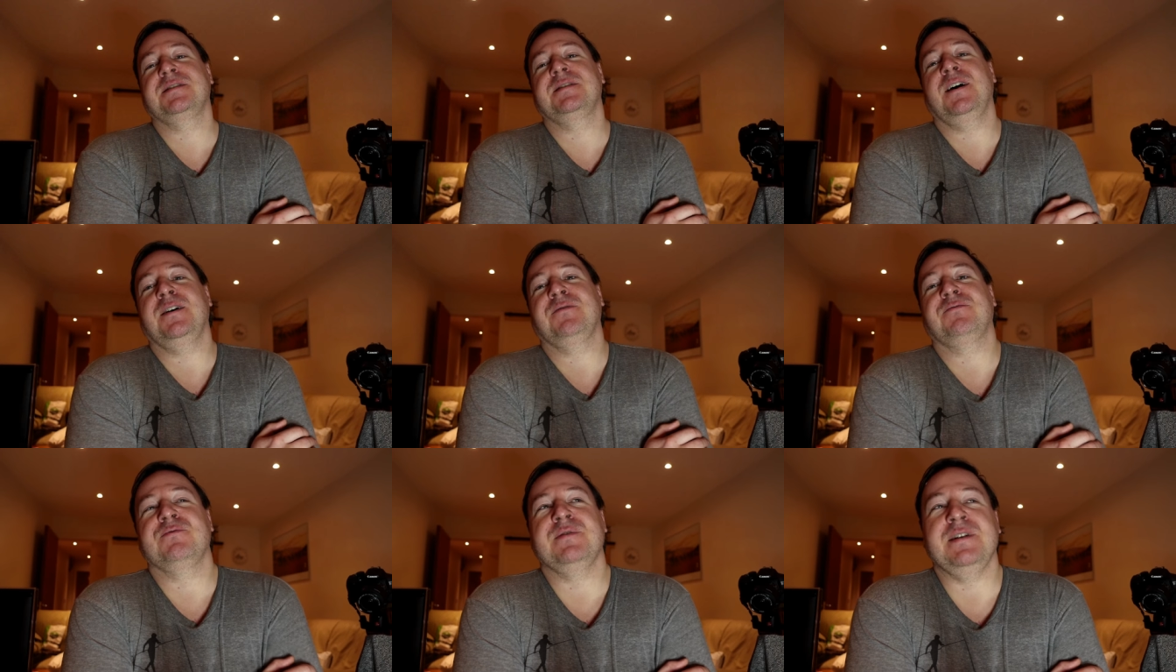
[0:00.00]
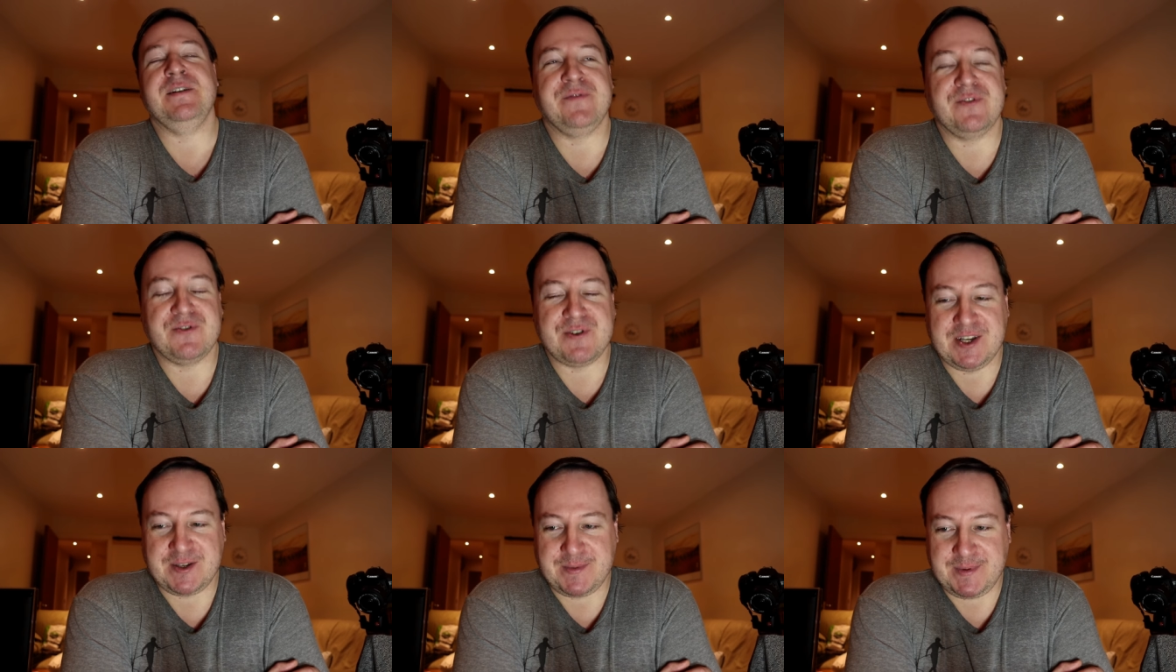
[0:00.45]
It's not
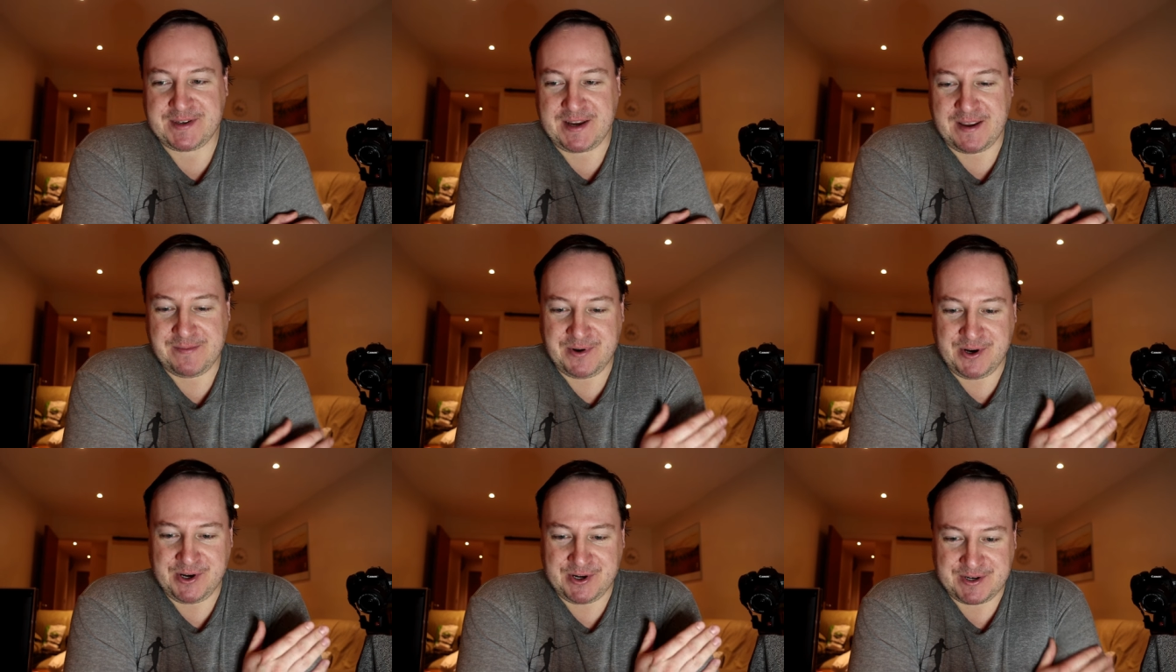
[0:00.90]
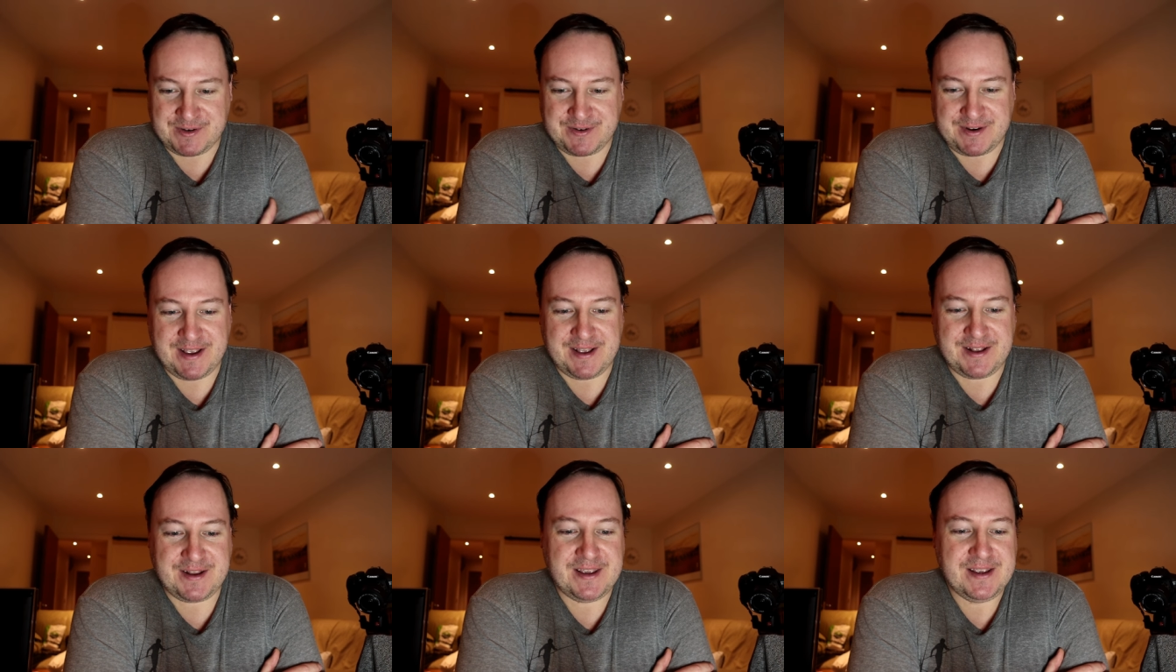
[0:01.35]
really for Christmas. I bought
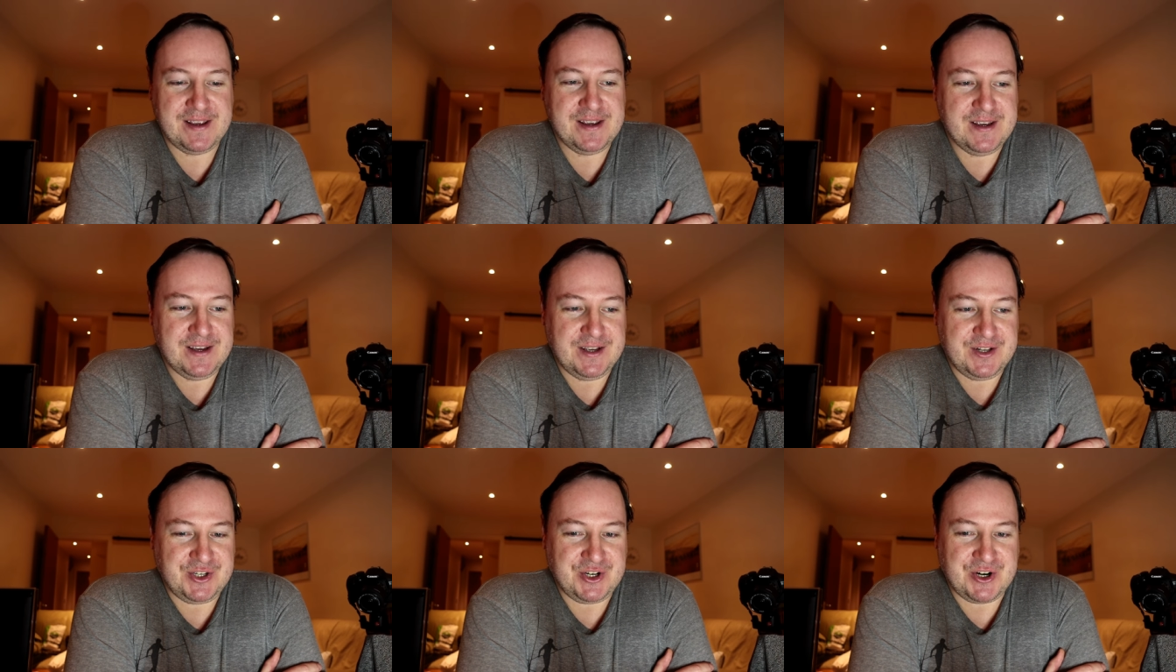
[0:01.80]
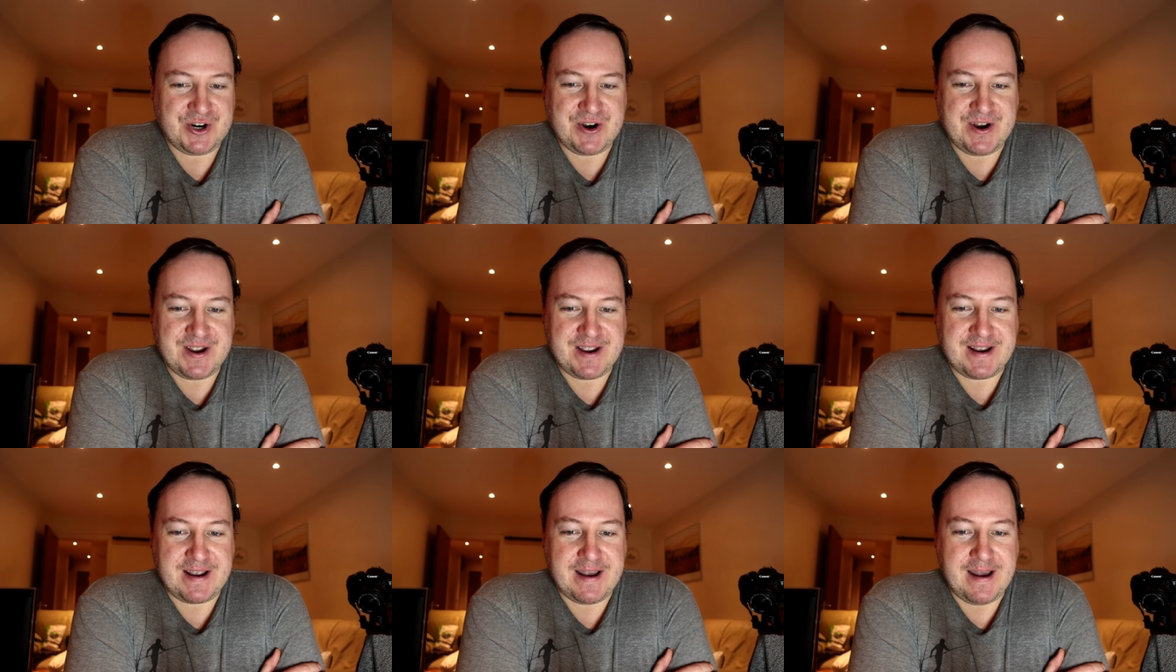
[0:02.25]
it uh,
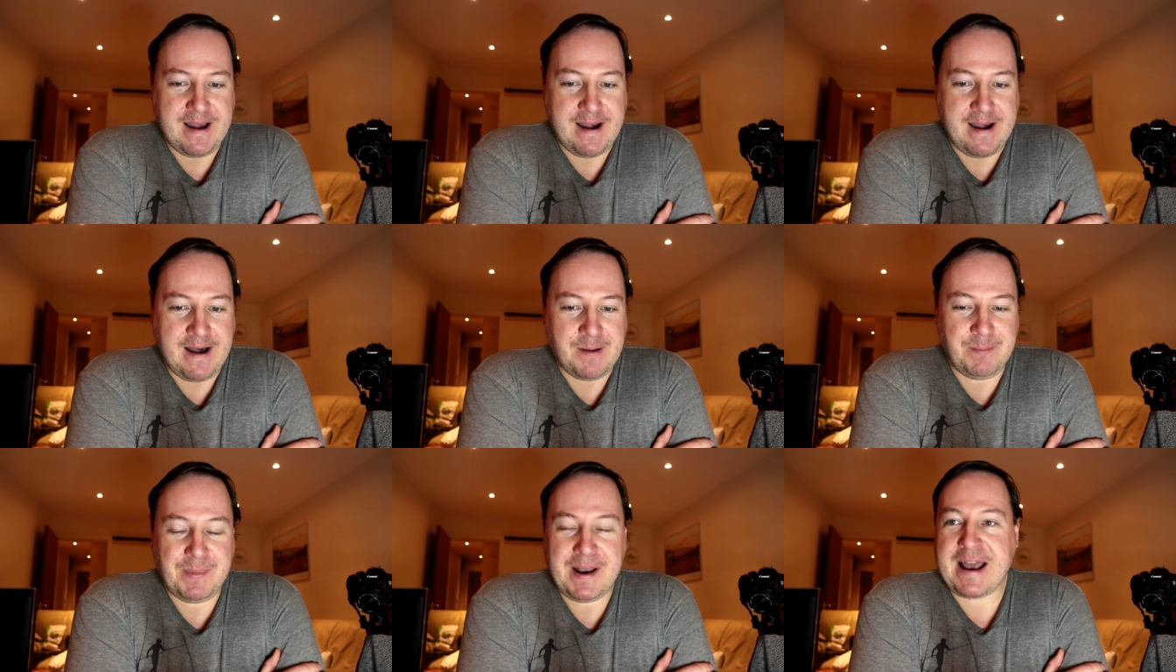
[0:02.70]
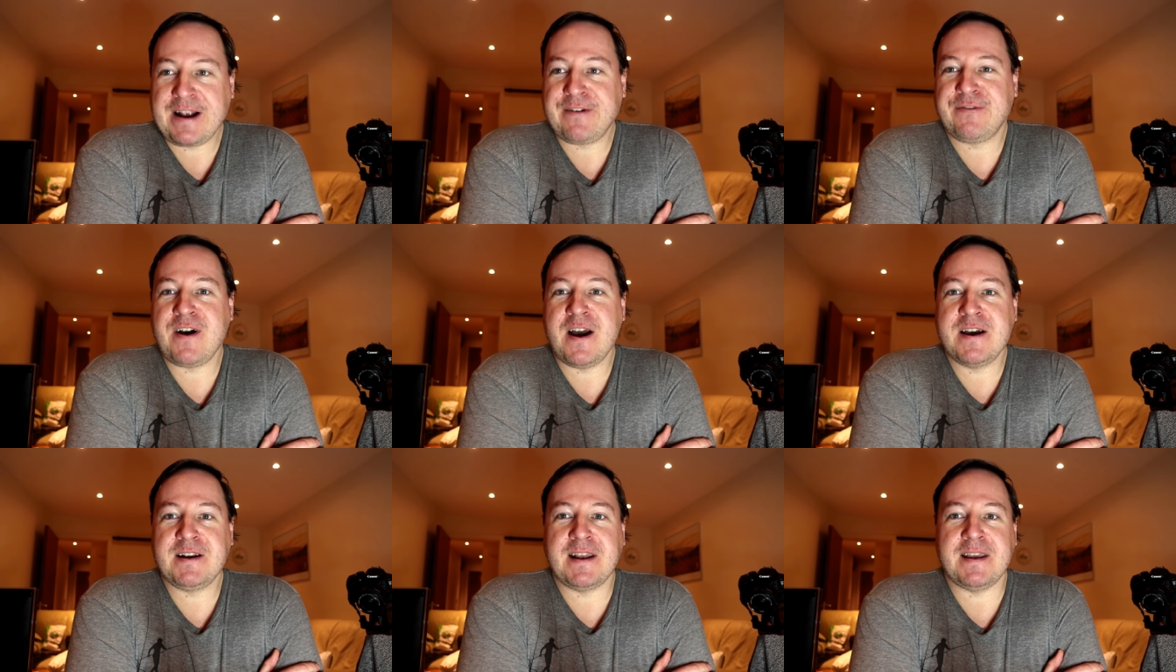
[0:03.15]
during uh,
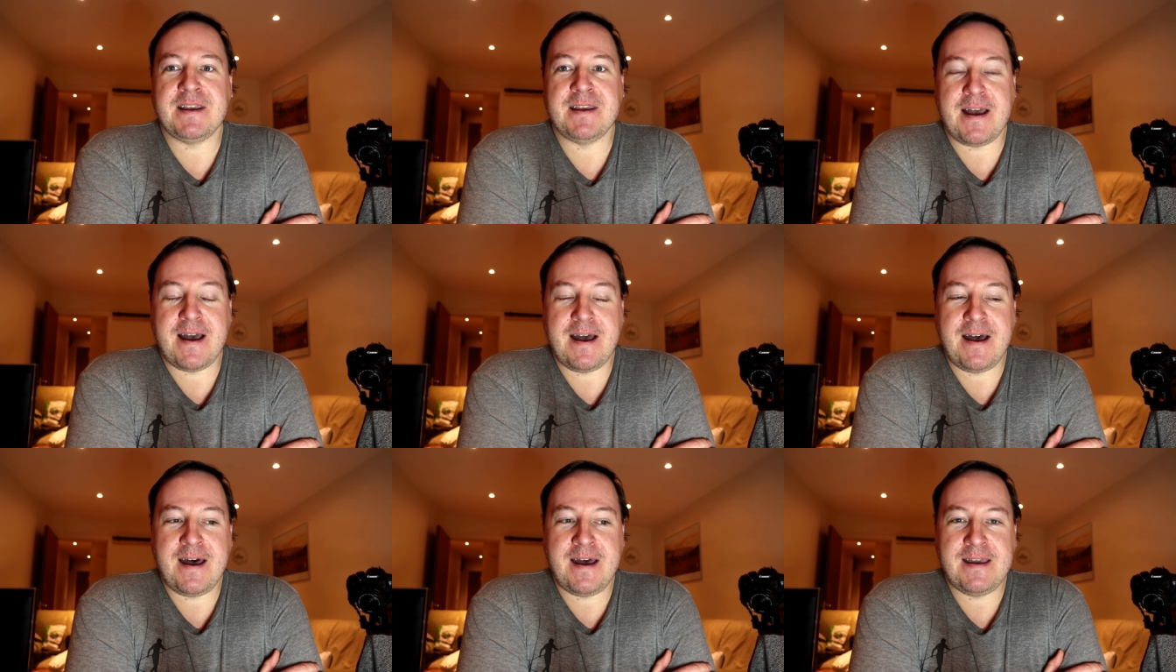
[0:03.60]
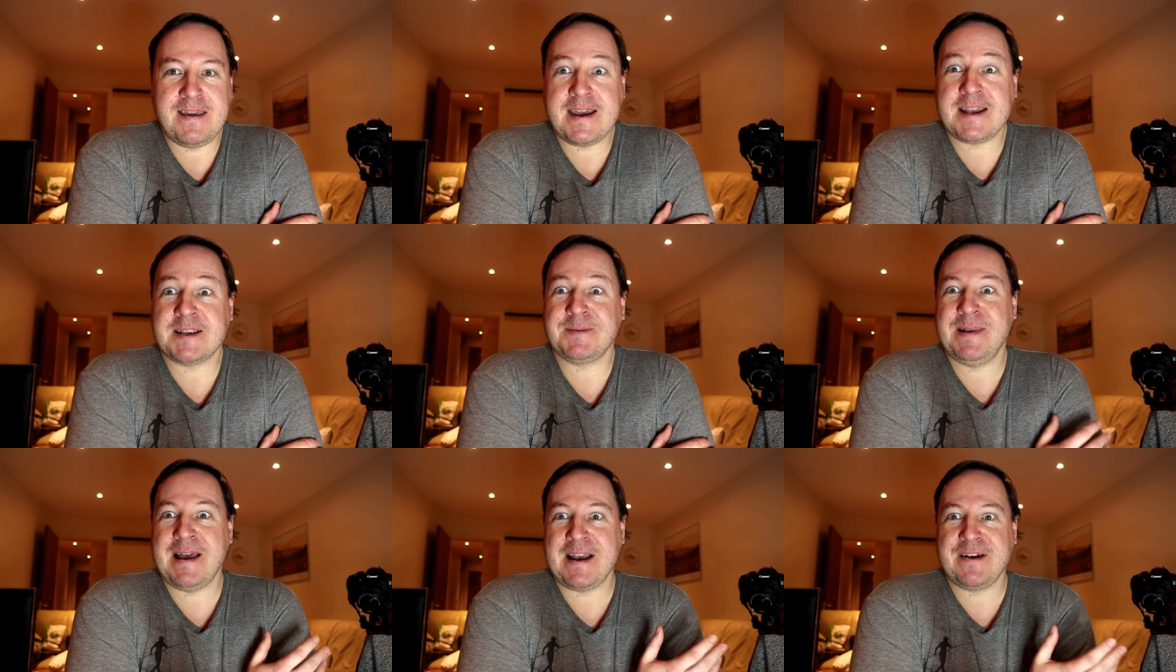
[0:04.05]
Black Friday. Uh,
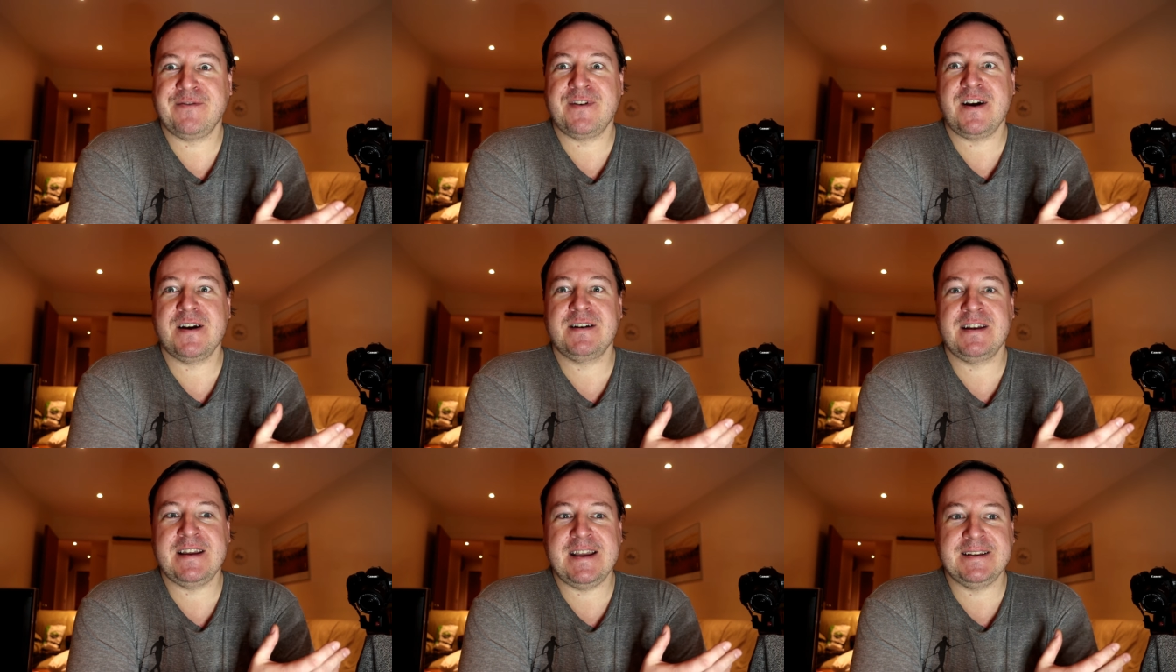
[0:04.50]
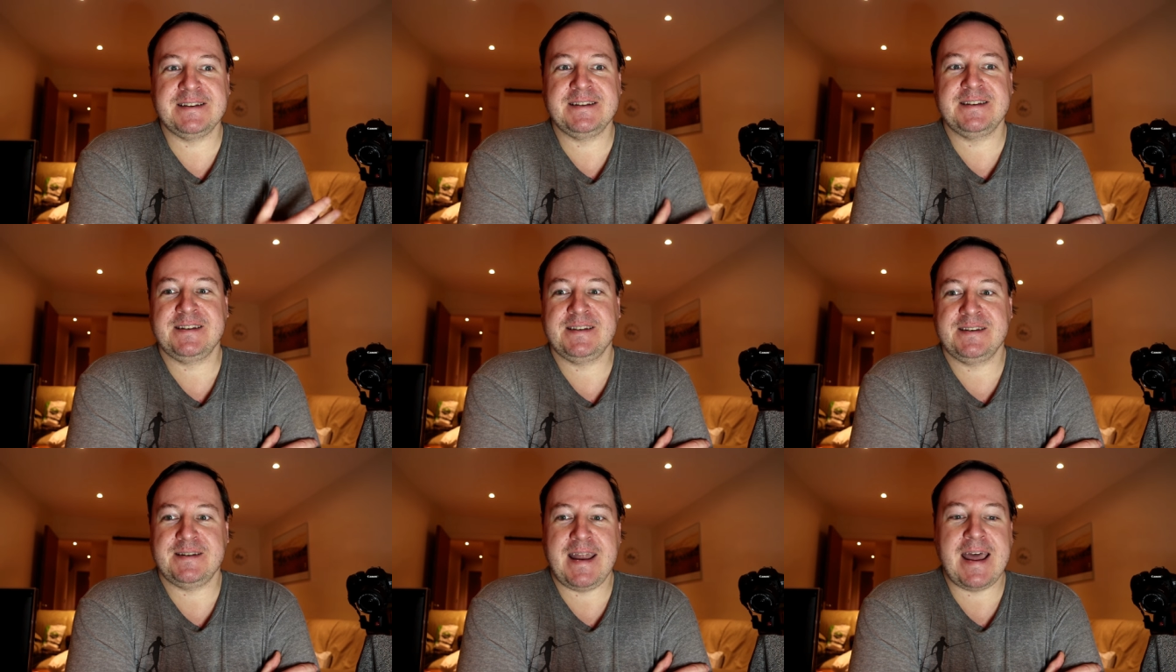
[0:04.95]
yes, Black Friday
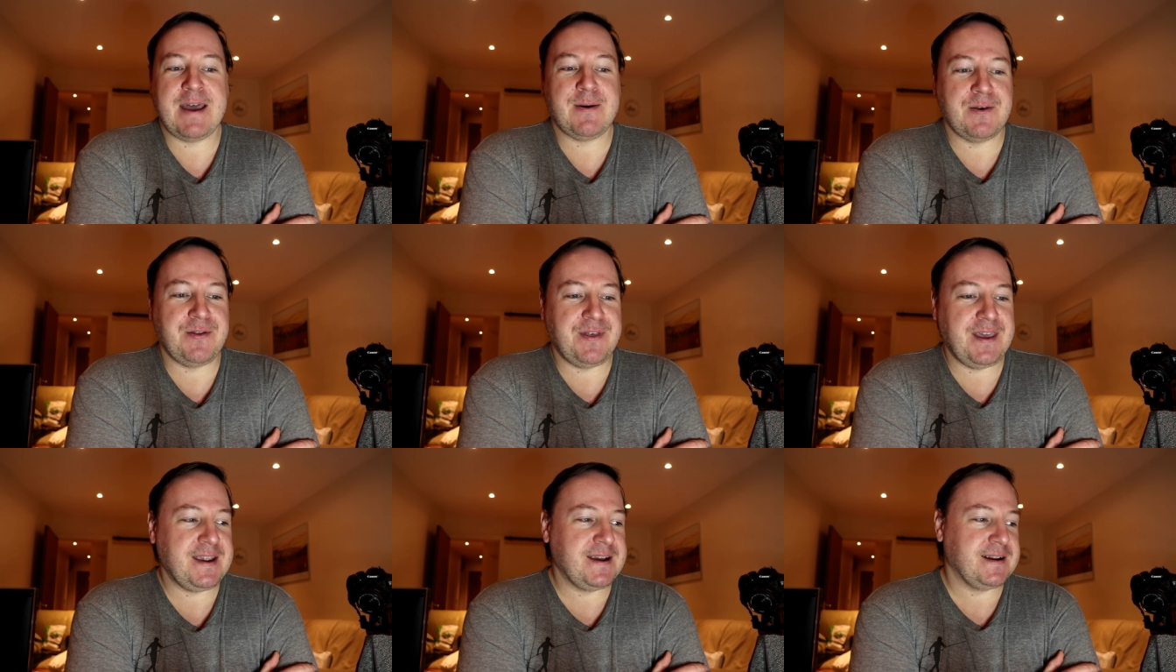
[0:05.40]
is now a